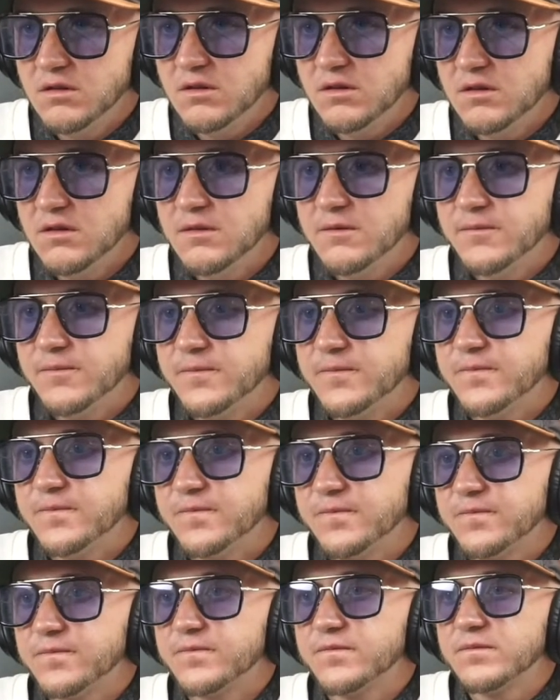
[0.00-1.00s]
Well, I think
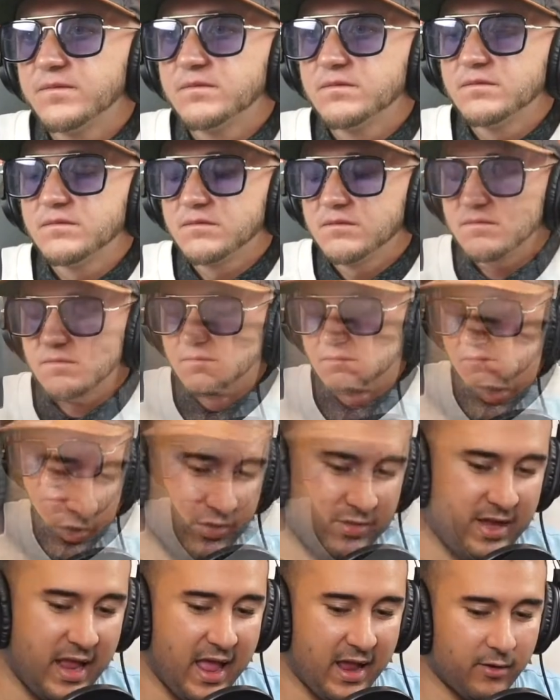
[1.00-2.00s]
because
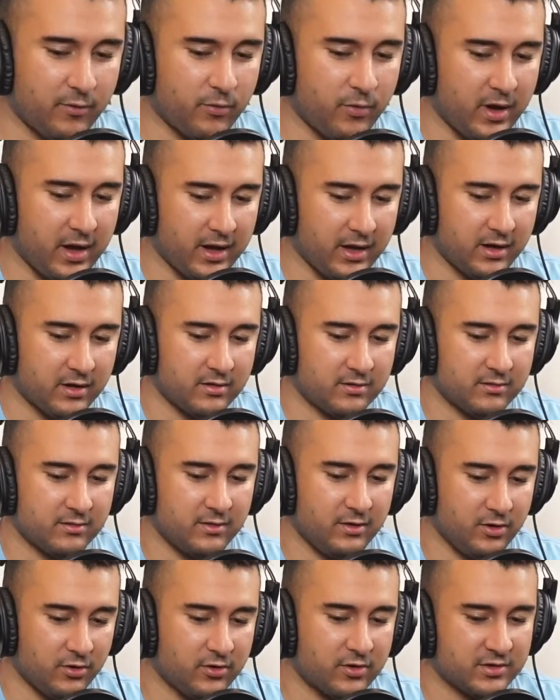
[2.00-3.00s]
you're that great,
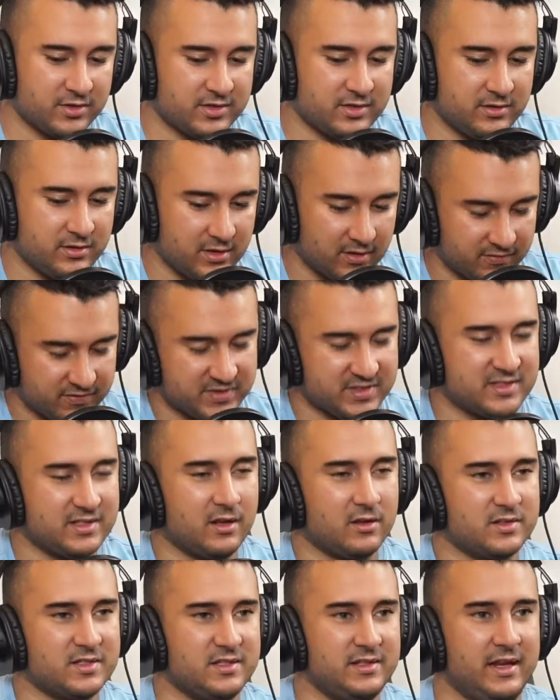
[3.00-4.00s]
you could
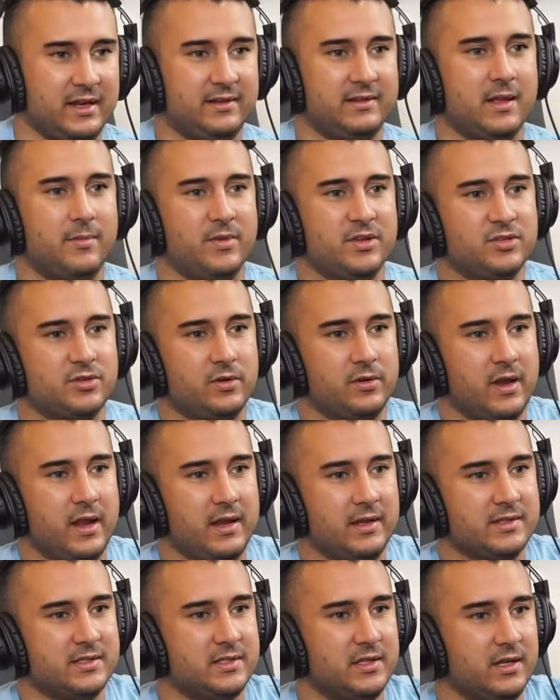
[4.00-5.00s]
still sneak them into an
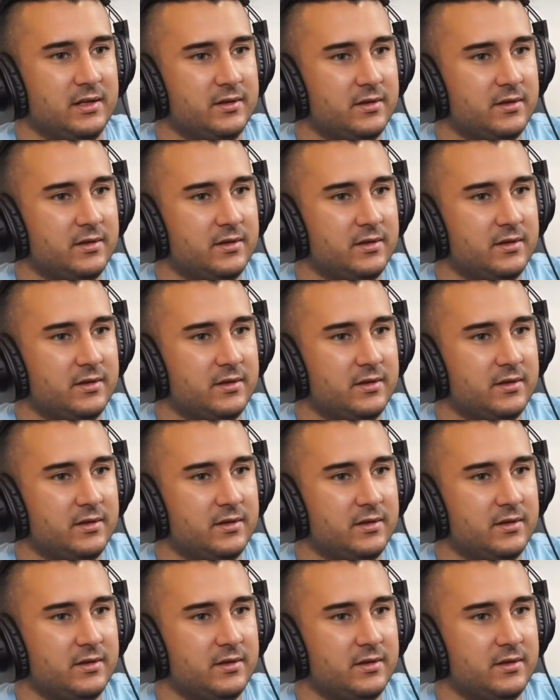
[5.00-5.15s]
8 seed.